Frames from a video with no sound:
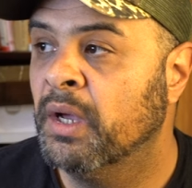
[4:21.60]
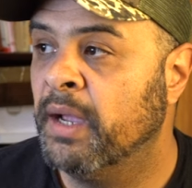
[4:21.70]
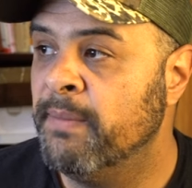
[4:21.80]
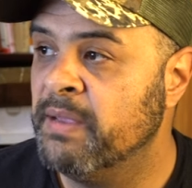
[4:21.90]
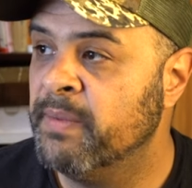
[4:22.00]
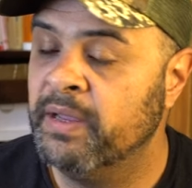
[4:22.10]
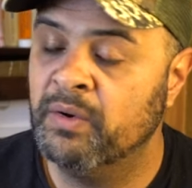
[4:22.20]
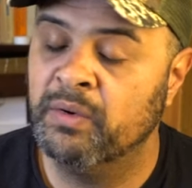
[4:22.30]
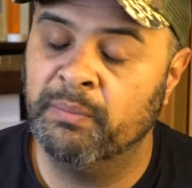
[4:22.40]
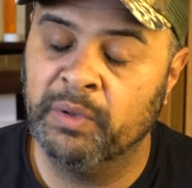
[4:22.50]
I make my
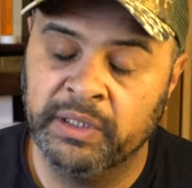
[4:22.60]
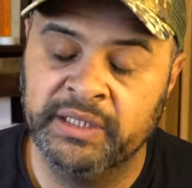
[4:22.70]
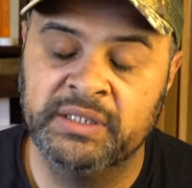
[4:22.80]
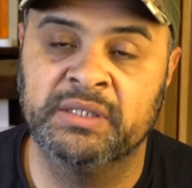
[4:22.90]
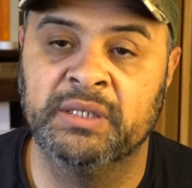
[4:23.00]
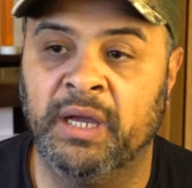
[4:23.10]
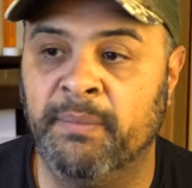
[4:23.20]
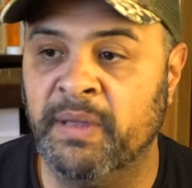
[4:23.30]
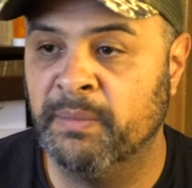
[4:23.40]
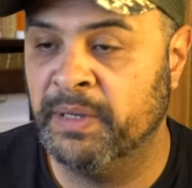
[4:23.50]
own bullets,
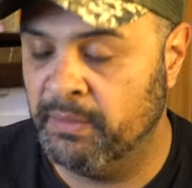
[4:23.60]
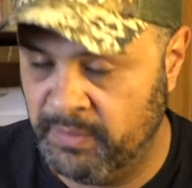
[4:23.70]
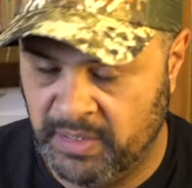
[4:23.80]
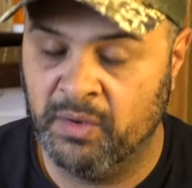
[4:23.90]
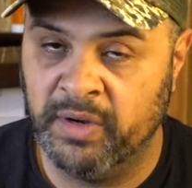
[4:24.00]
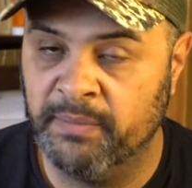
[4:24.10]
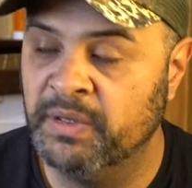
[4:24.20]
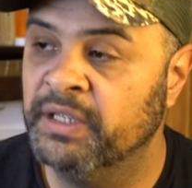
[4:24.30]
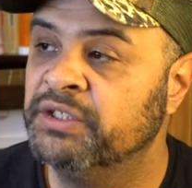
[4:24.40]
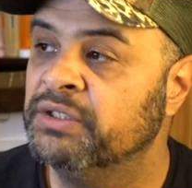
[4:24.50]
I make my, my own
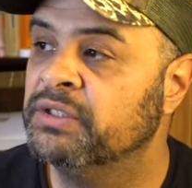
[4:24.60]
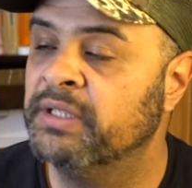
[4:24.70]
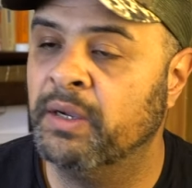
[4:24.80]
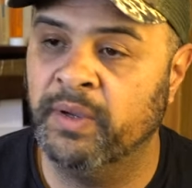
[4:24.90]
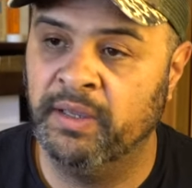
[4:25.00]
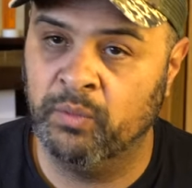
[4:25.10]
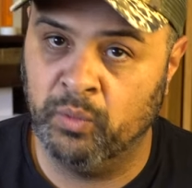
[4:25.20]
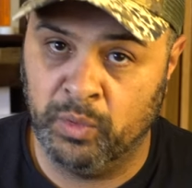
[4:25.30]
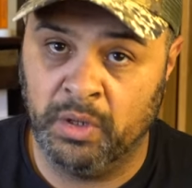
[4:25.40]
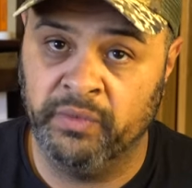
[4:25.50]
ammunition, so that way
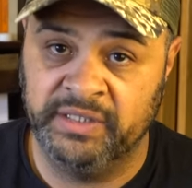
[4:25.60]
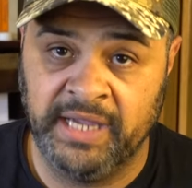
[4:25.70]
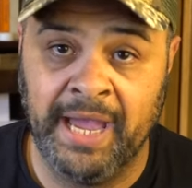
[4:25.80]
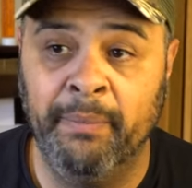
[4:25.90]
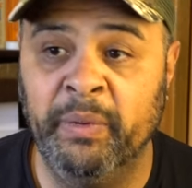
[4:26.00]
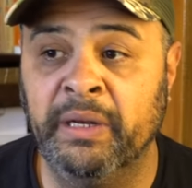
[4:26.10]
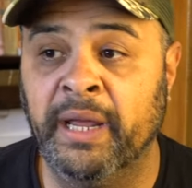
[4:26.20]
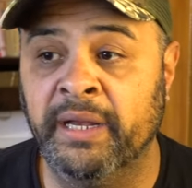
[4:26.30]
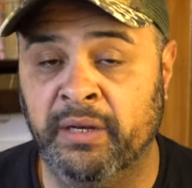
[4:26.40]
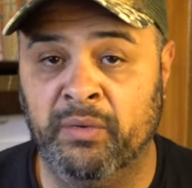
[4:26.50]
when all this happened,
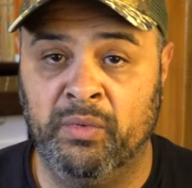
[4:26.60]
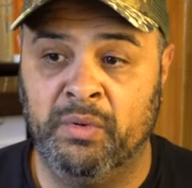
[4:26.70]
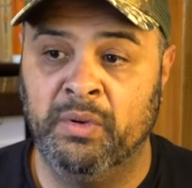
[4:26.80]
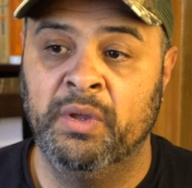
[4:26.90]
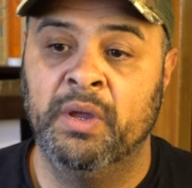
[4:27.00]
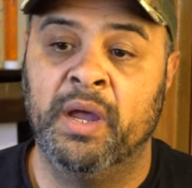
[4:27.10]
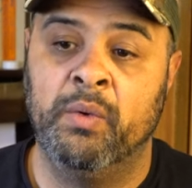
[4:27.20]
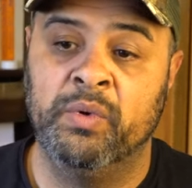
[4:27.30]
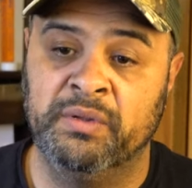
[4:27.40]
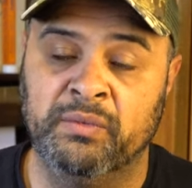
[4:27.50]
I didn't
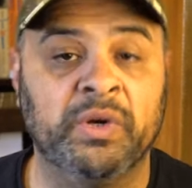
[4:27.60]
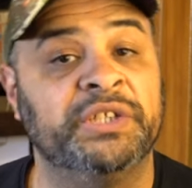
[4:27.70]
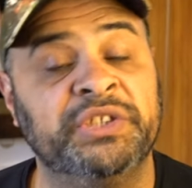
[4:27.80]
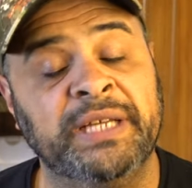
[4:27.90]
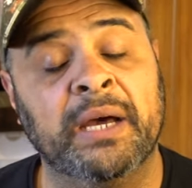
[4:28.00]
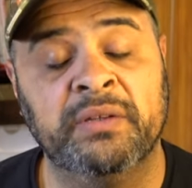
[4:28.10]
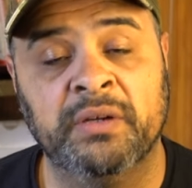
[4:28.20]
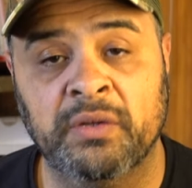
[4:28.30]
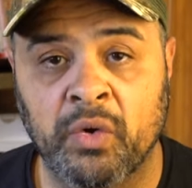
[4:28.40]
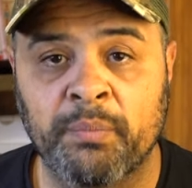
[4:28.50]
I wasn't rushing out
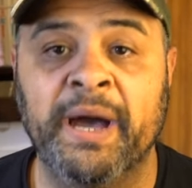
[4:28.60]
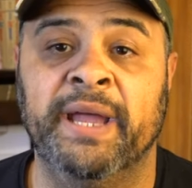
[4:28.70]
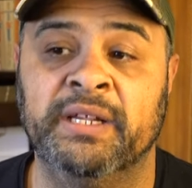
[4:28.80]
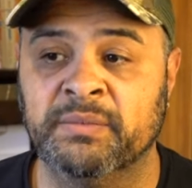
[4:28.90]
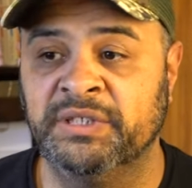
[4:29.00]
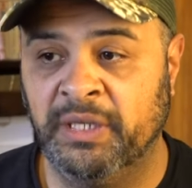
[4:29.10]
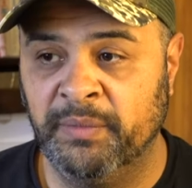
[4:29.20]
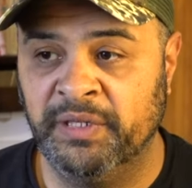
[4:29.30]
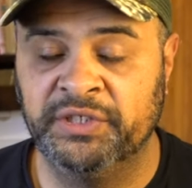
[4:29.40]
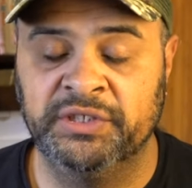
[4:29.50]
there to go buy as much
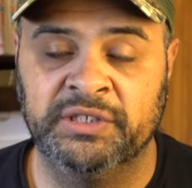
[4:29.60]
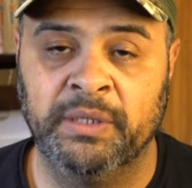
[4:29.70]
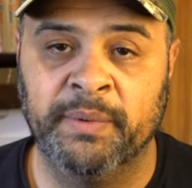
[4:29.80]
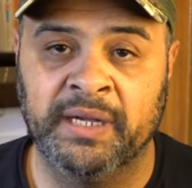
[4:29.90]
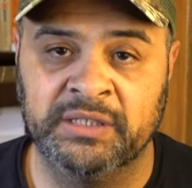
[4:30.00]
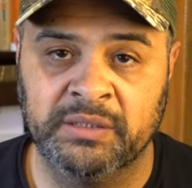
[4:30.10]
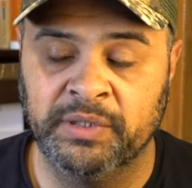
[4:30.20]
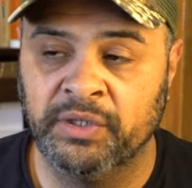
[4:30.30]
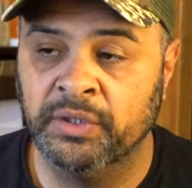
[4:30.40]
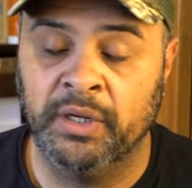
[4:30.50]
ammunition as I
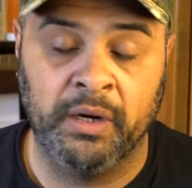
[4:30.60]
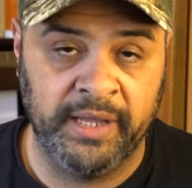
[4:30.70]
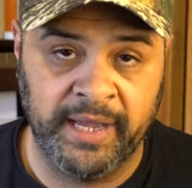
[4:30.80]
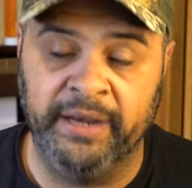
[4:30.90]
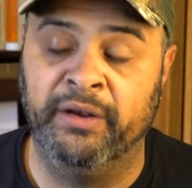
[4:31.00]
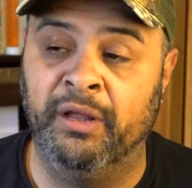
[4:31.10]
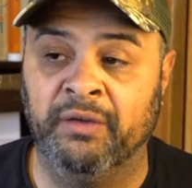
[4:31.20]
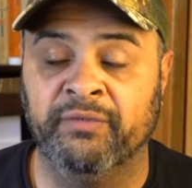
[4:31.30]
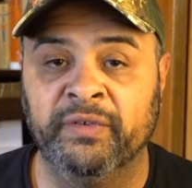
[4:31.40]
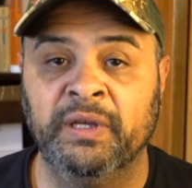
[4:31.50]
possibly could. I already had
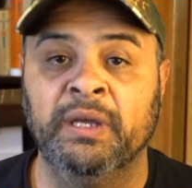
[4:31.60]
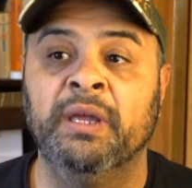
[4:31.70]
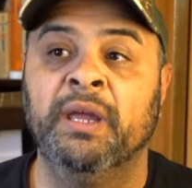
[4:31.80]
enough.